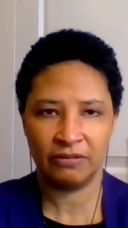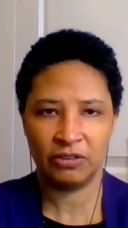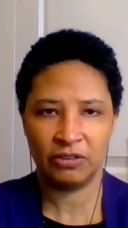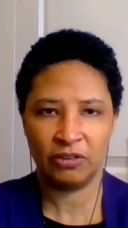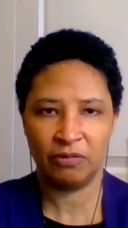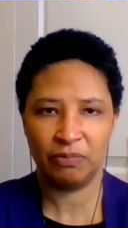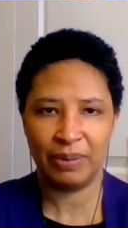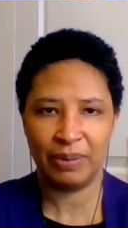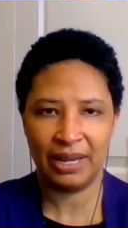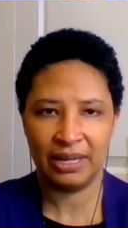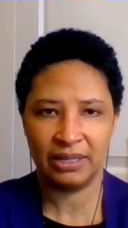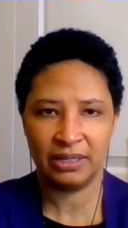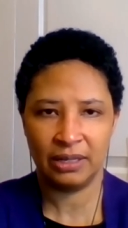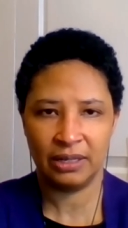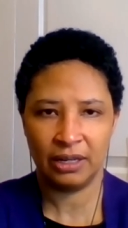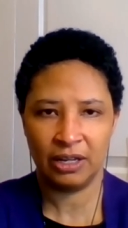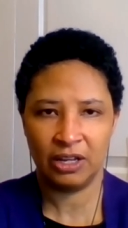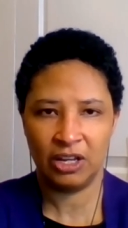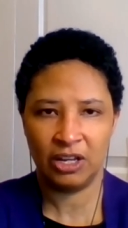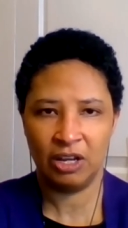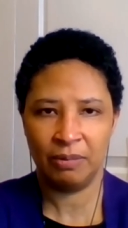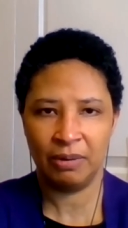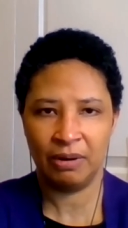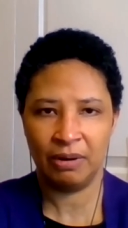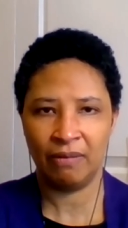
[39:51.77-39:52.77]
and sort of
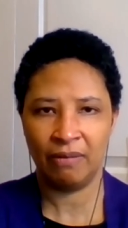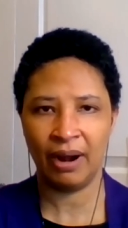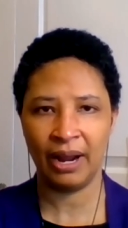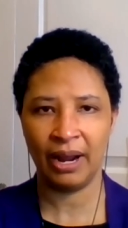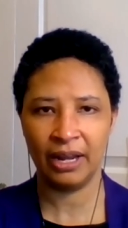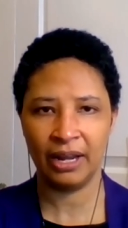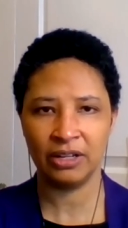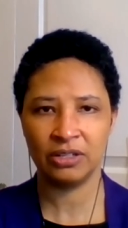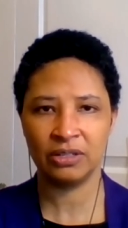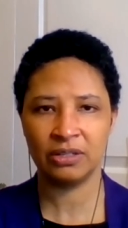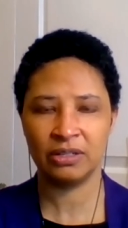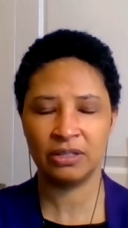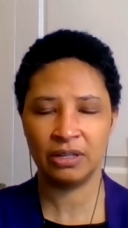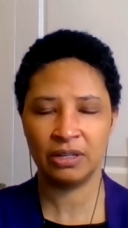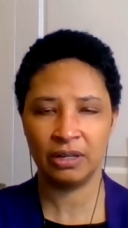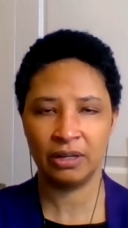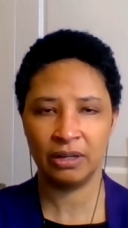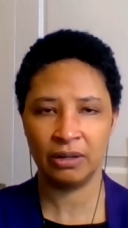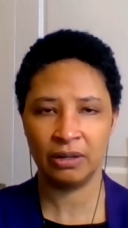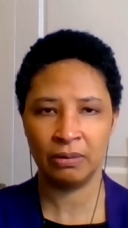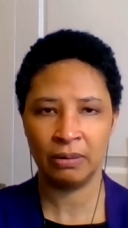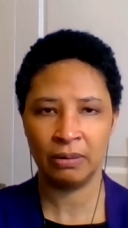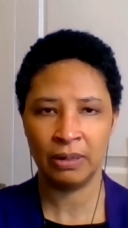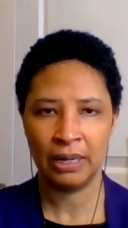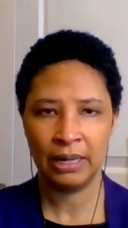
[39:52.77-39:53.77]
basic human rights
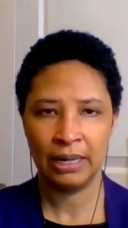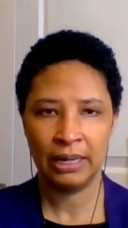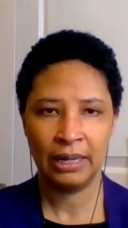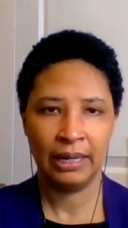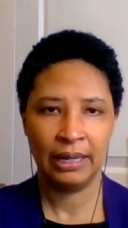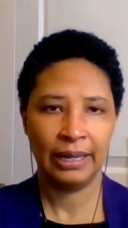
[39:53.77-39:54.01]
to